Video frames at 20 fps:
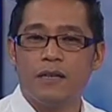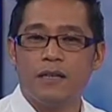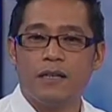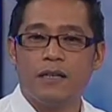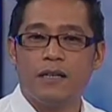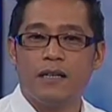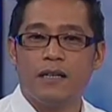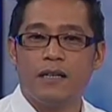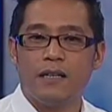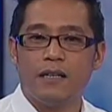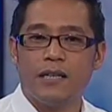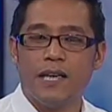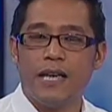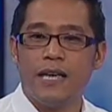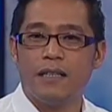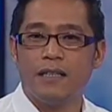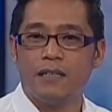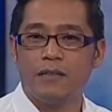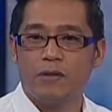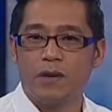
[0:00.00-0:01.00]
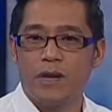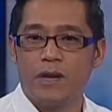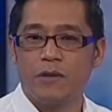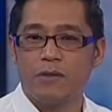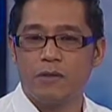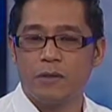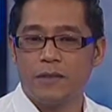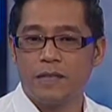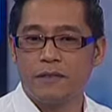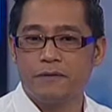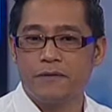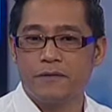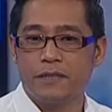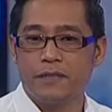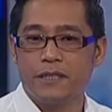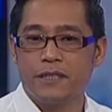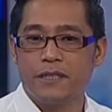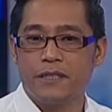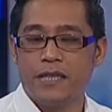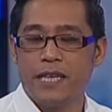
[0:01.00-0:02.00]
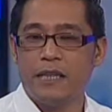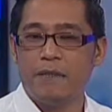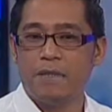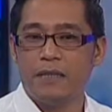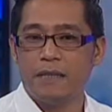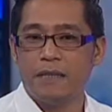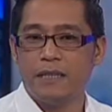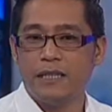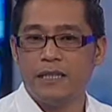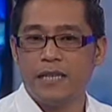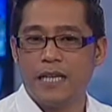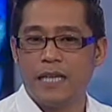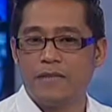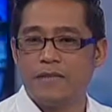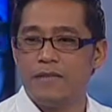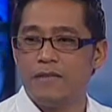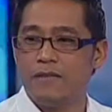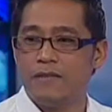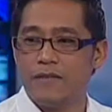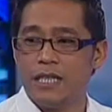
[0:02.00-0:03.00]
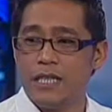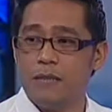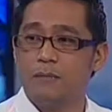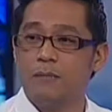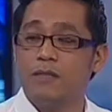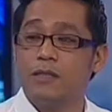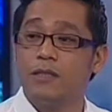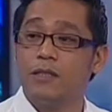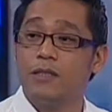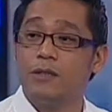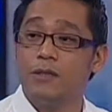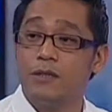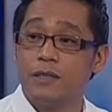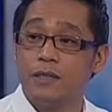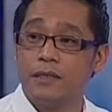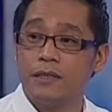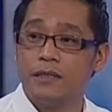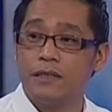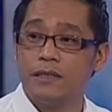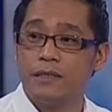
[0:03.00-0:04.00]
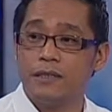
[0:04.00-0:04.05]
laying the groundwork for the implementation of e-book usage.